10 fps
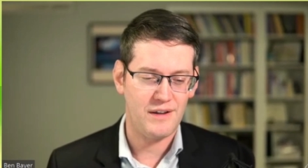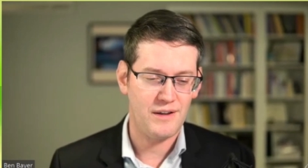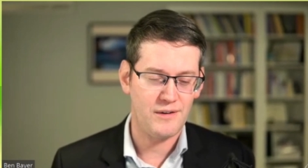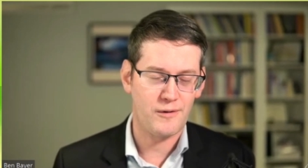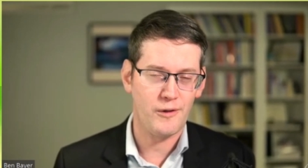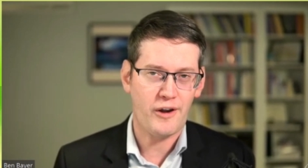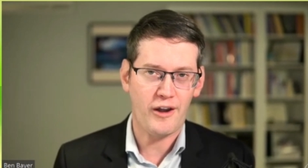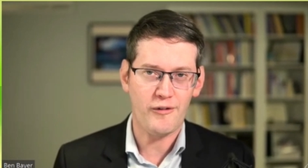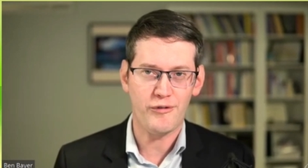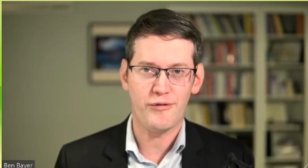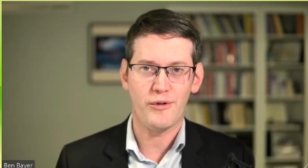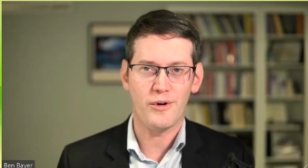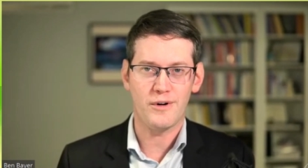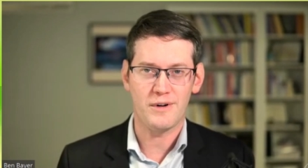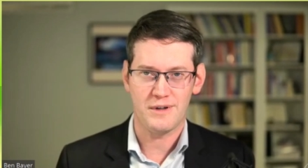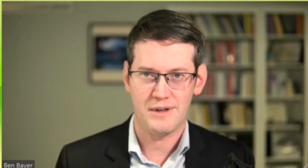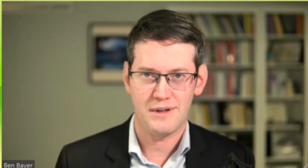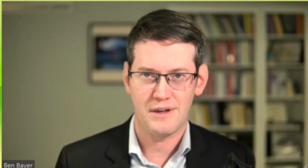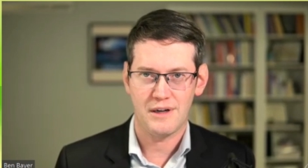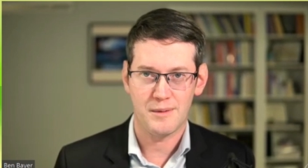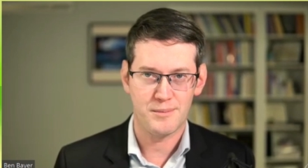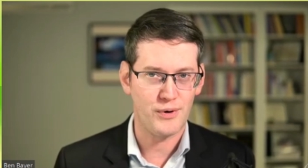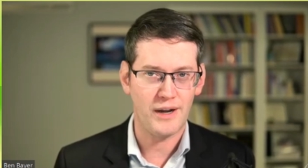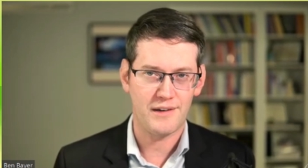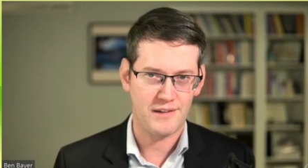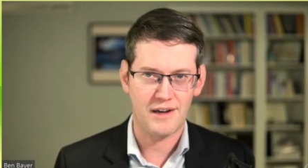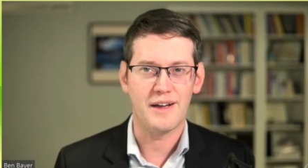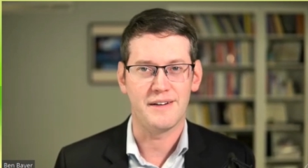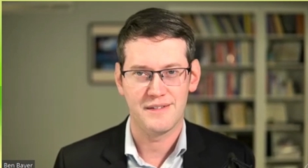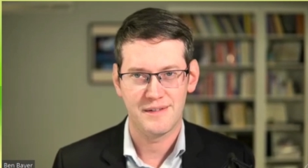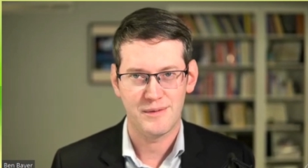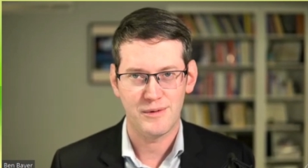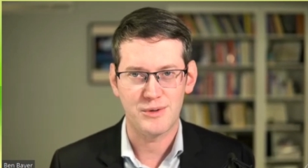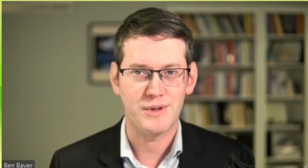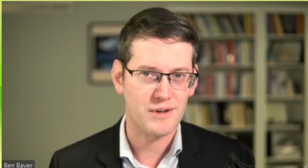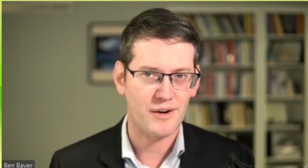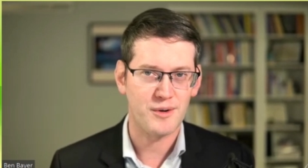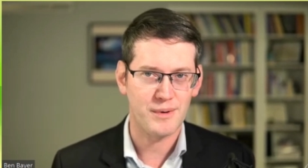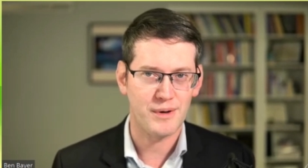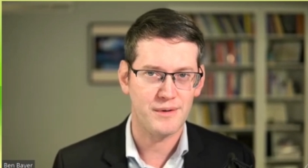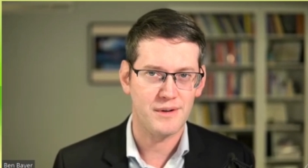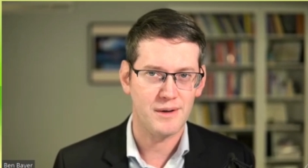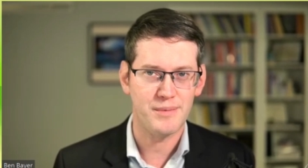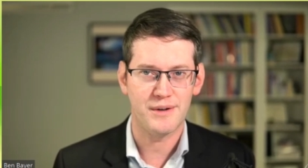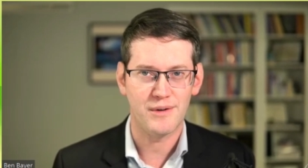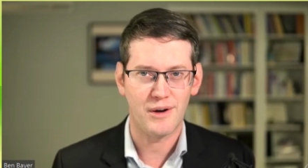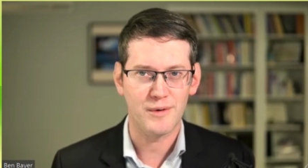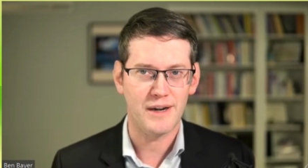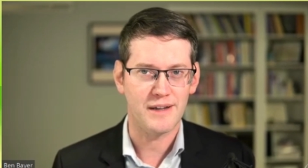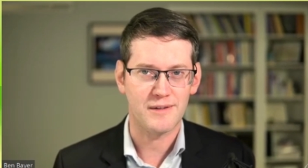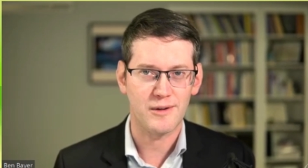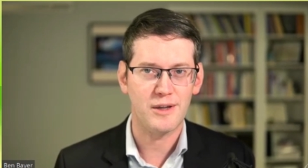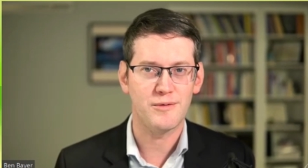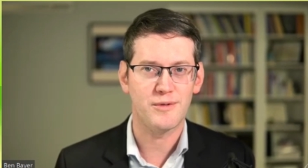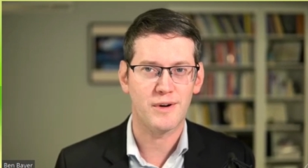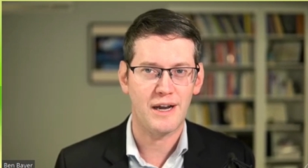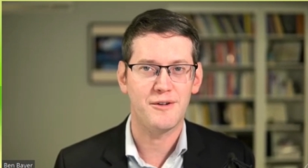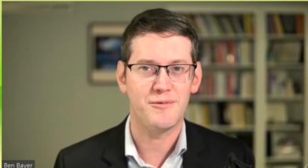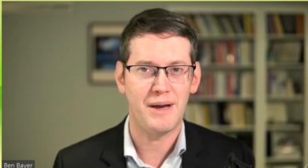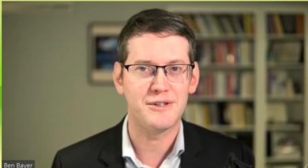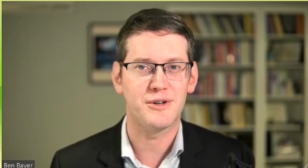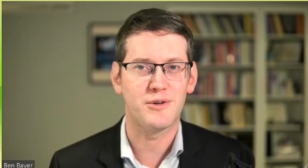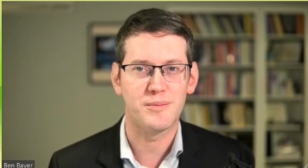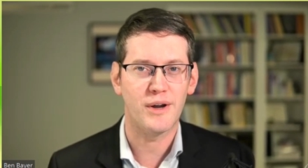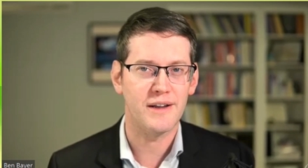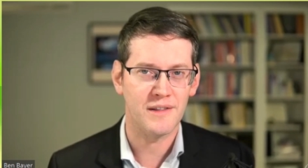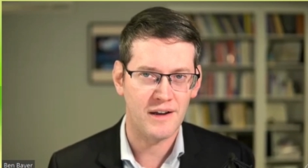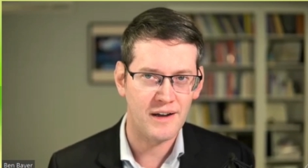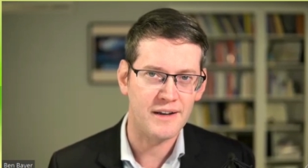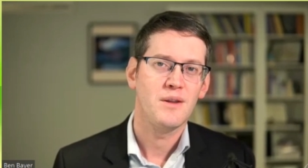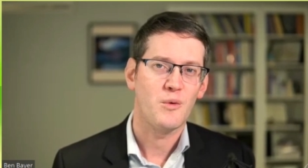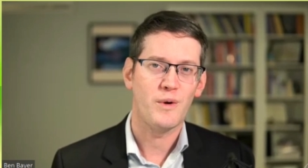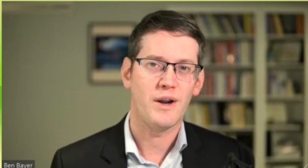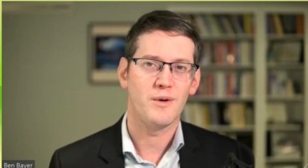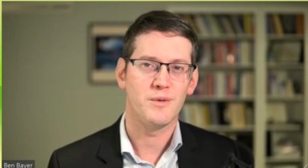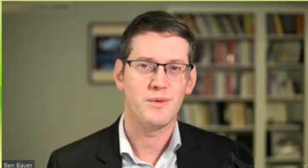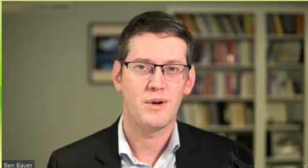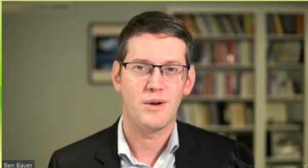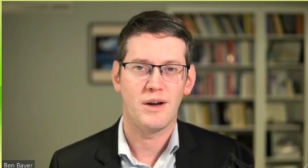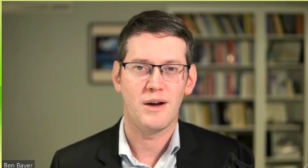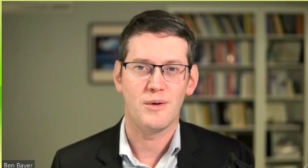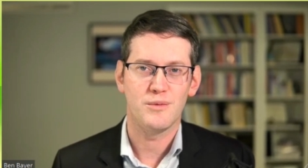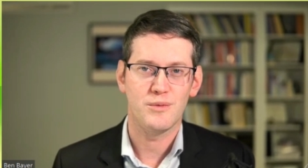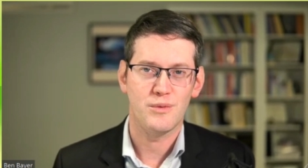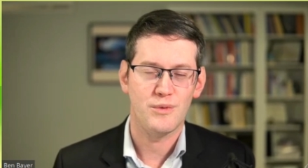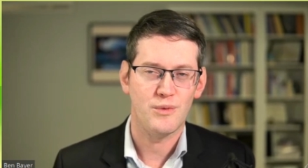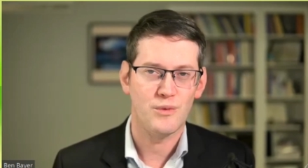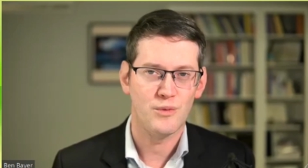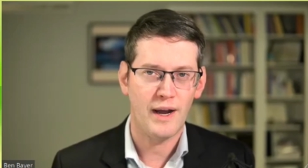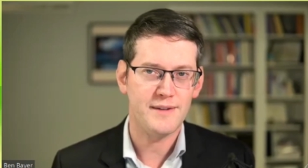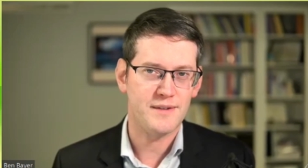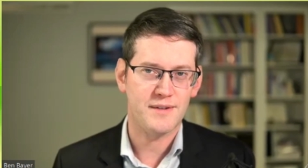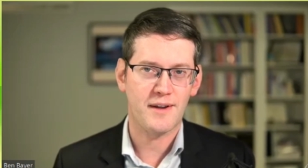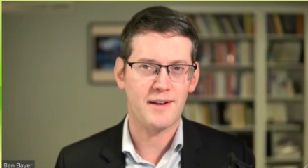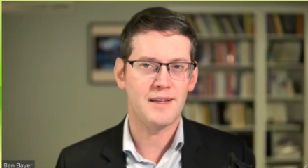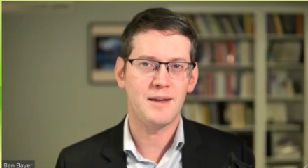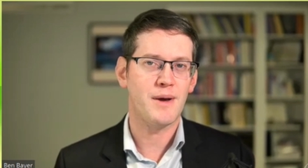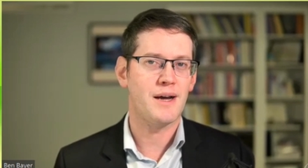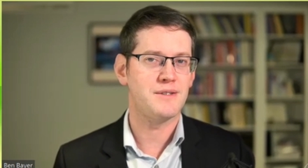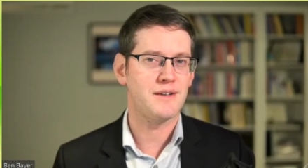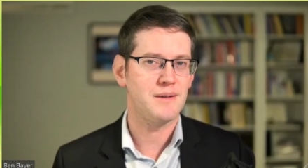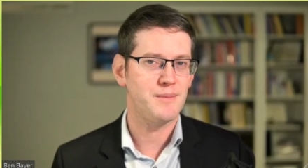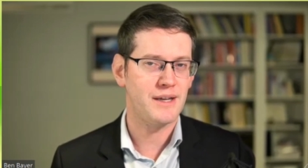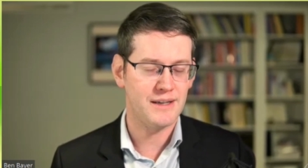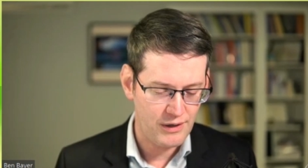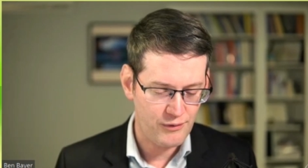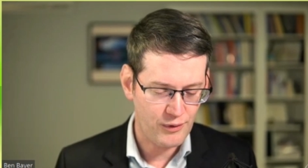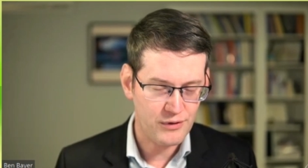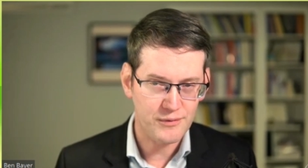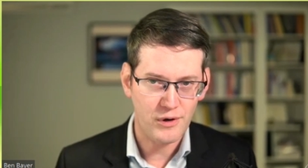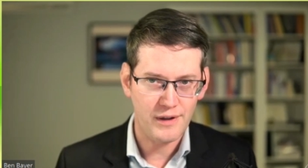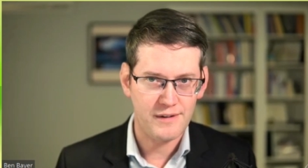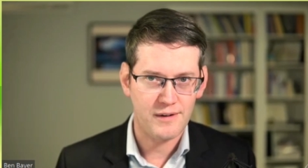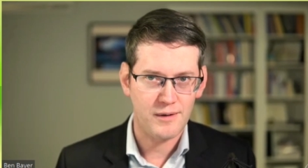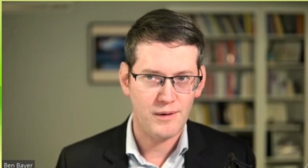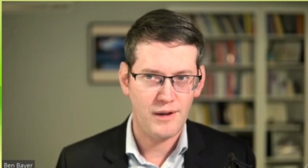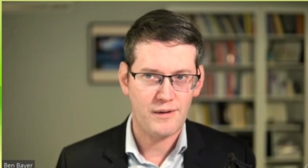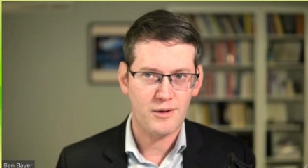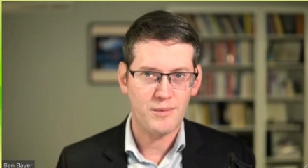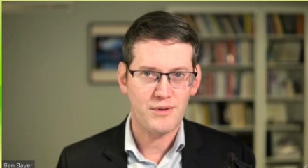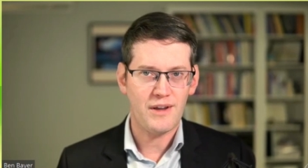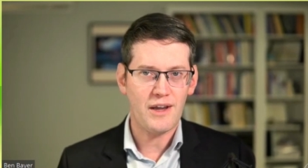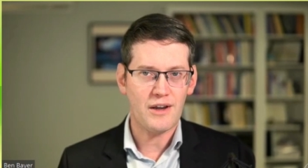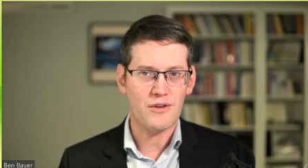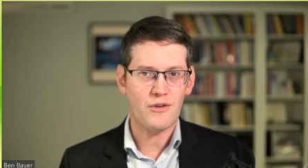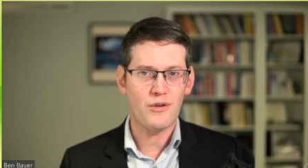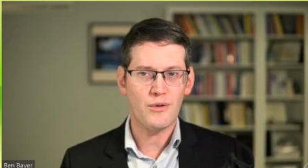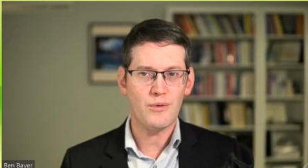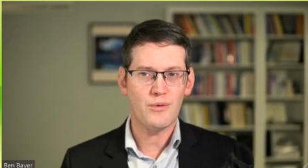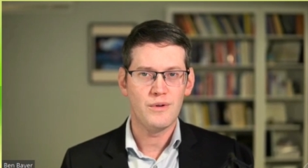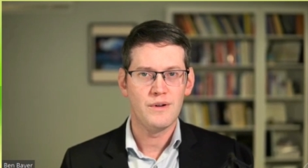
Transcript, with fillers: is looking for a bright line, which we talked about a bit already. It's looking for a kind of magical bright line where rights suddenly magically begin. First of all, it's a mistake to